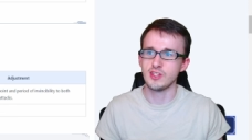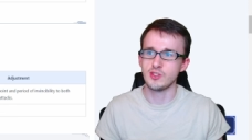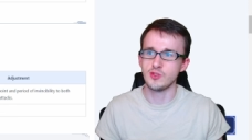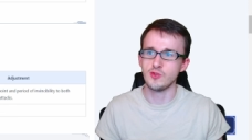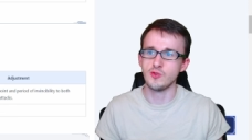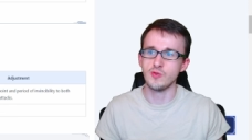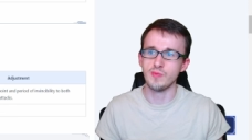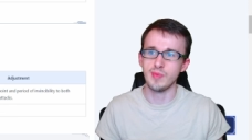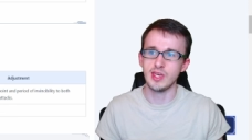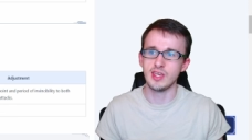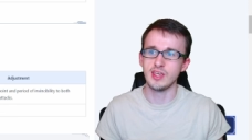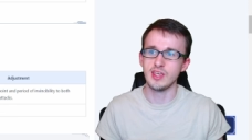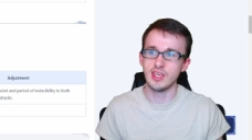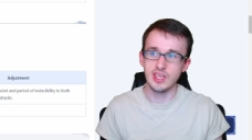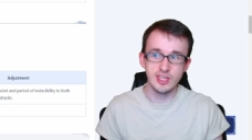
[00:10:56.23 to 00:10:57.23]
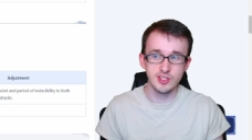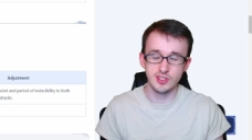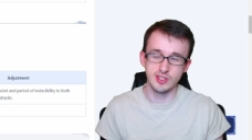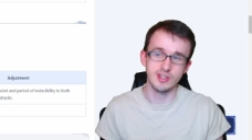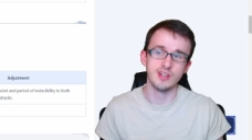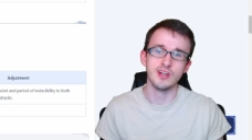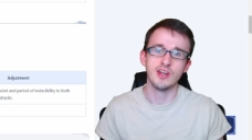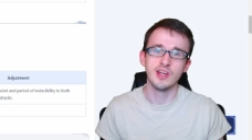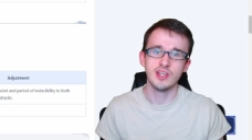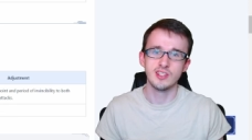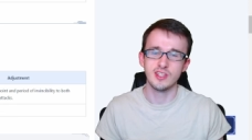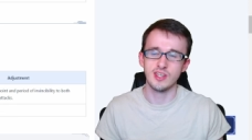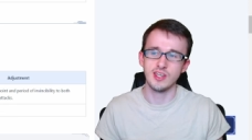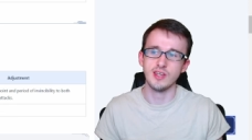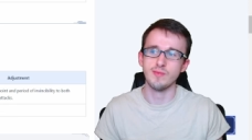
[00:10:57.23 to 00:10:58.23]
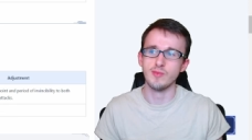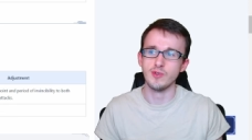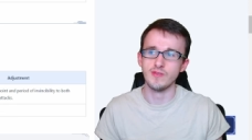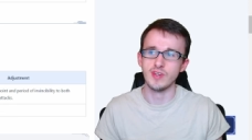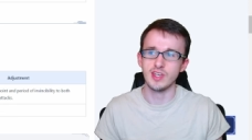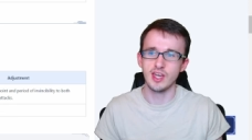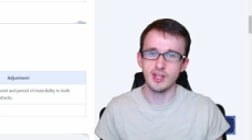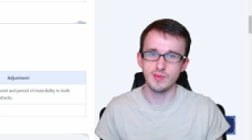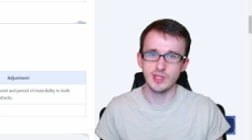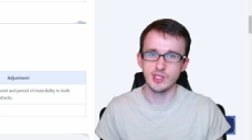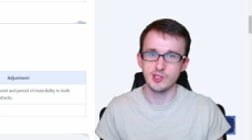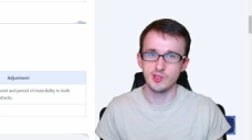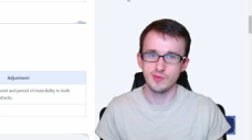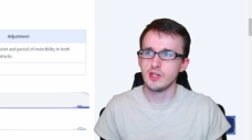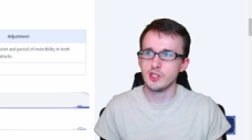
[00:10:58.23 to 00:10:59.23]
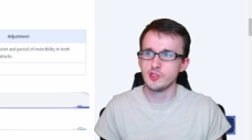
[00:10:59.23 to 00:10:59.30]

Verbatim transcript: to make it easier to hit moving enemies.